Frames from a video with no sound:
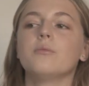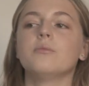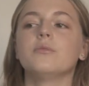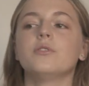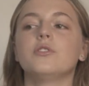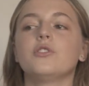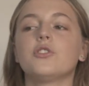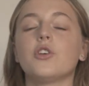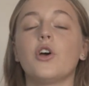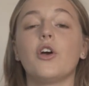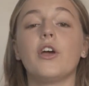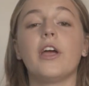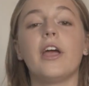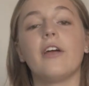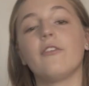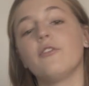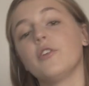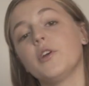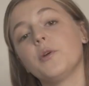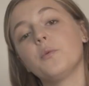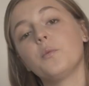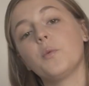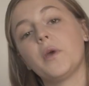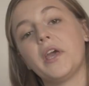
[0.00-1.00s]
So
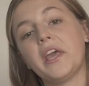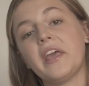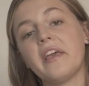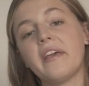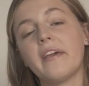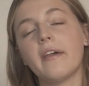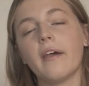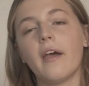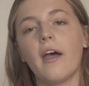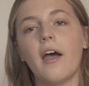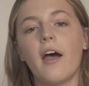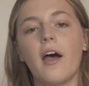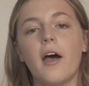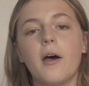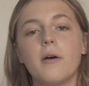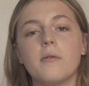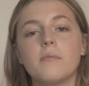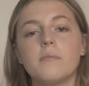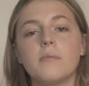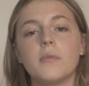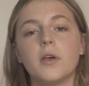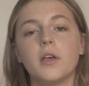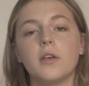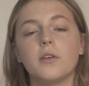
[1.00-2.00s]
every week,
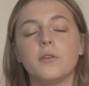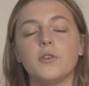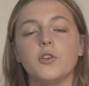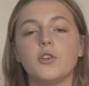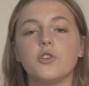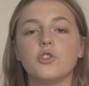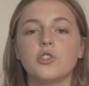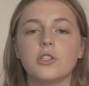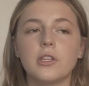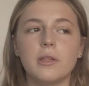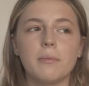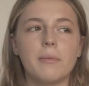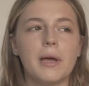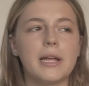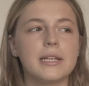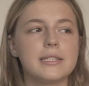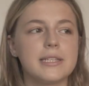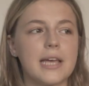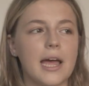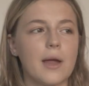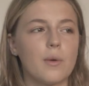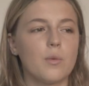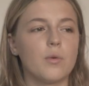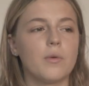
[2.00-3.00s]
usually my
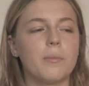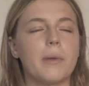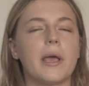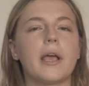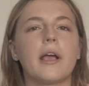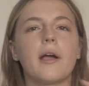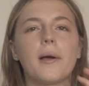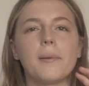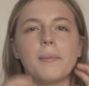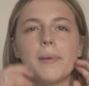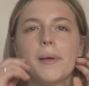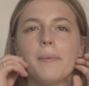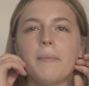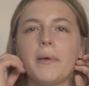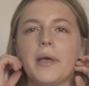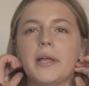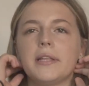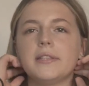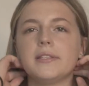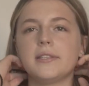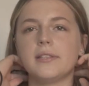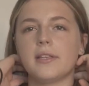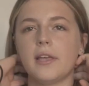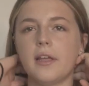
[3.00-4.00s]
dad will make up my
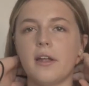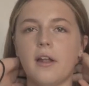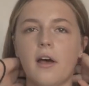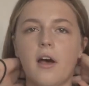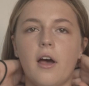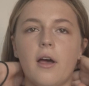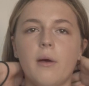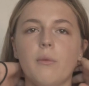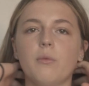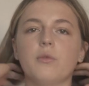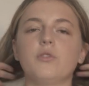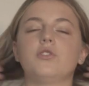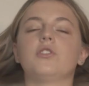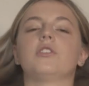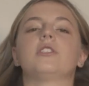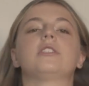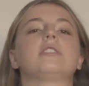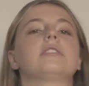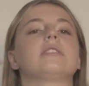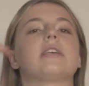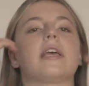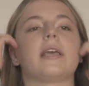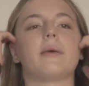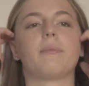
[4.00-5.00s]
meds and I will
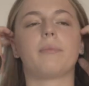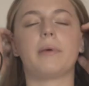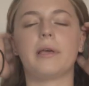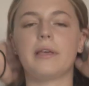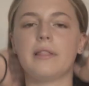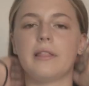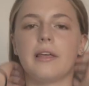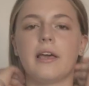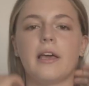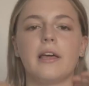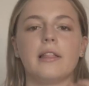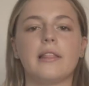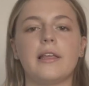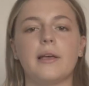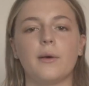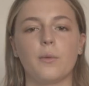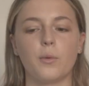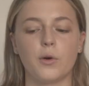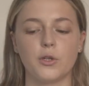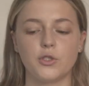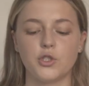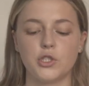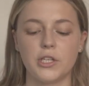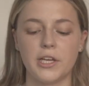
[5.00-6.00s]
just like be there like
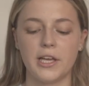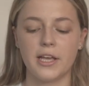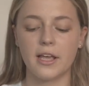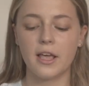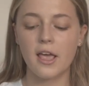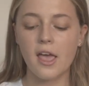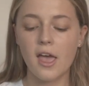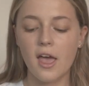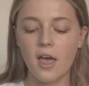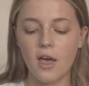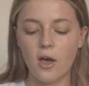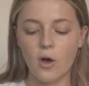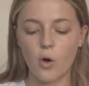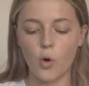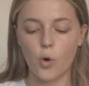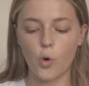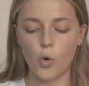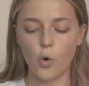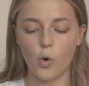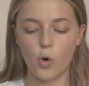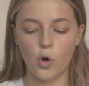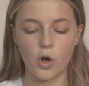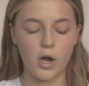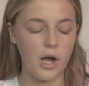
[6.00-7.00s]
watching,
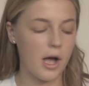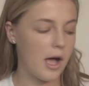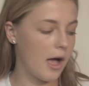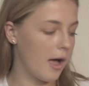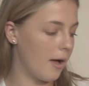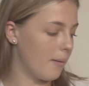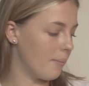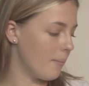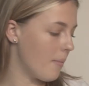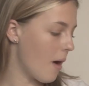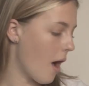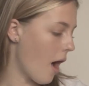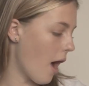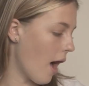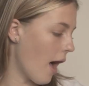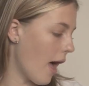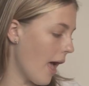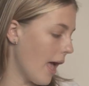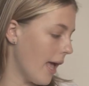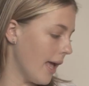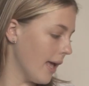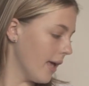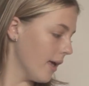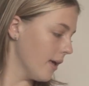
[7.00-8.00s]
or
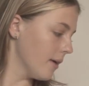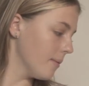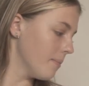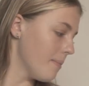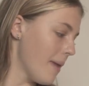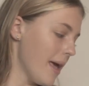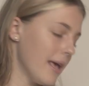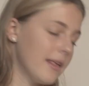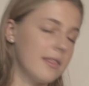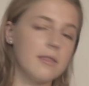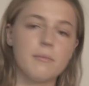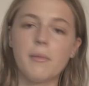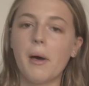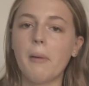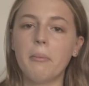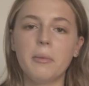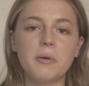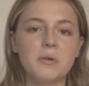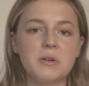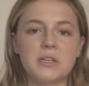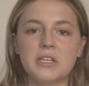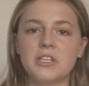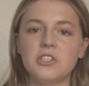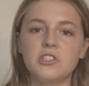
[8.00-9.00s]
I make them up.
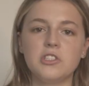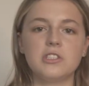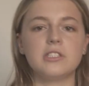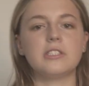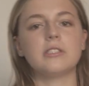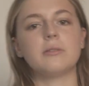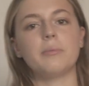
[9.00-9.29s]
It really just